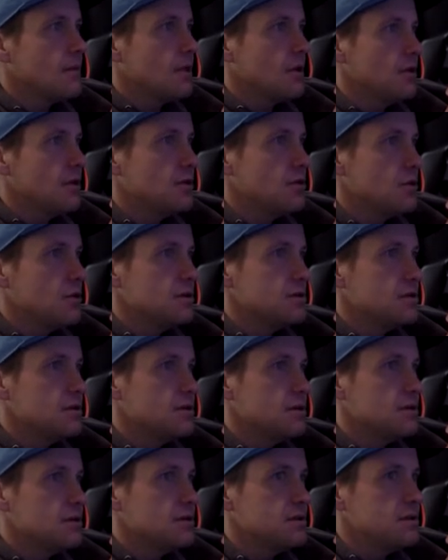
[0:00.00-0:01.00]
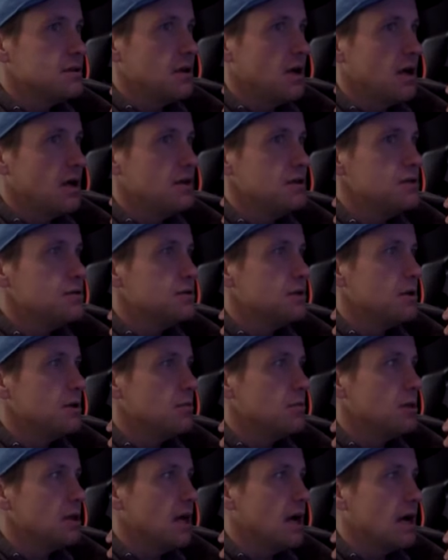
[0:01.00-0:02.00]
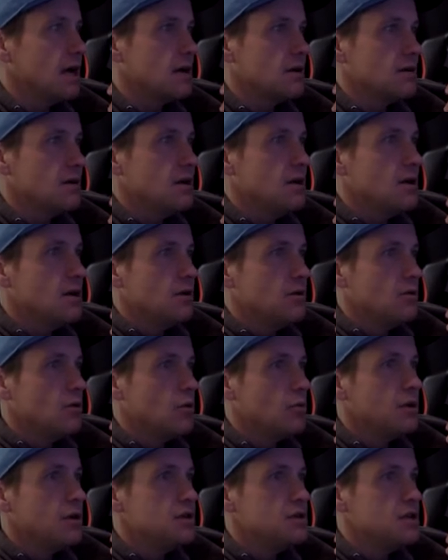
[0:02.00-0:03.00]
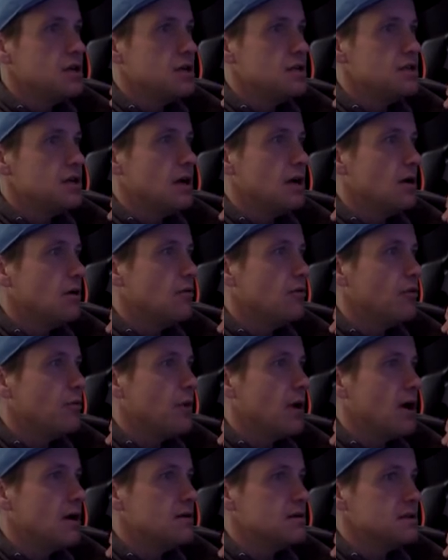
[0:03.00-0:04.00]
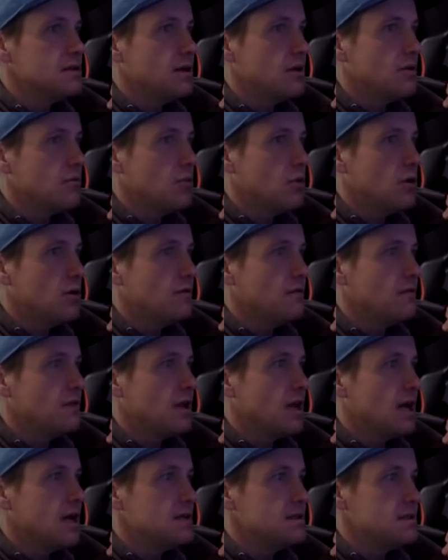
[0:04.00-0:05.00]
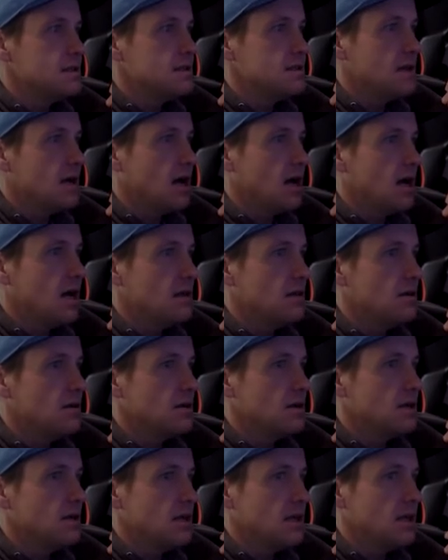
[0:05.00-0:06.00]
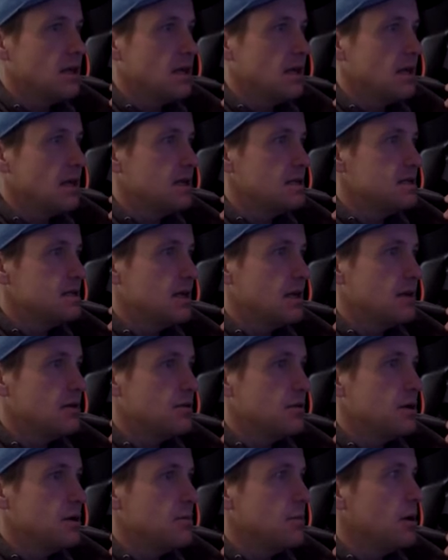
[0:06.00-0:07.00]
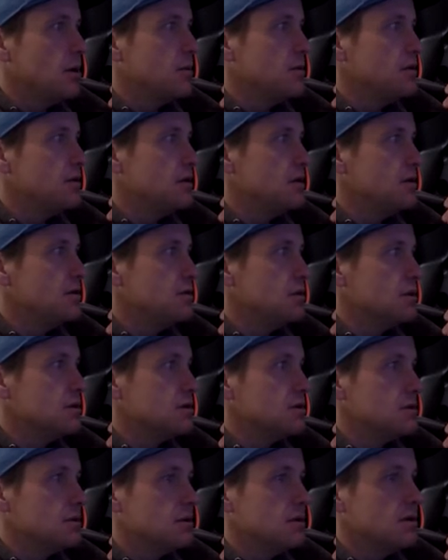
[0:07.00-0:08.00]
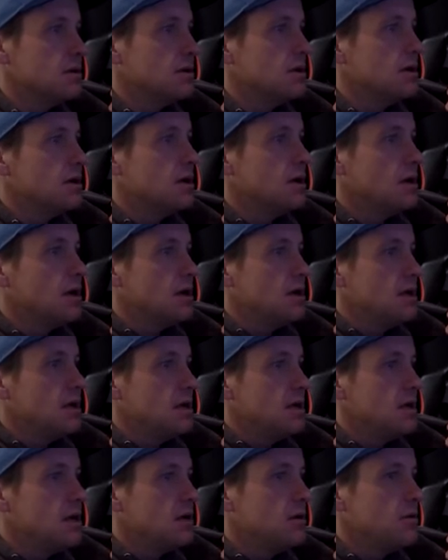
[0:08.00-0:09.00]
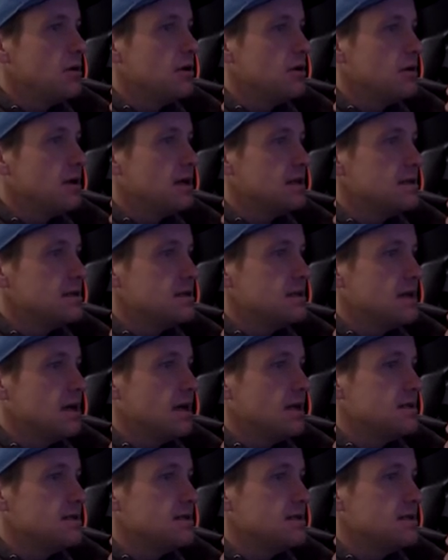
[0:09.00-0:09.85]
The dorsal is unusually black. Normally, GHI overpowers another morph and has its odd-looking alien heads that creep up into the dorsal. Here, we do not see that.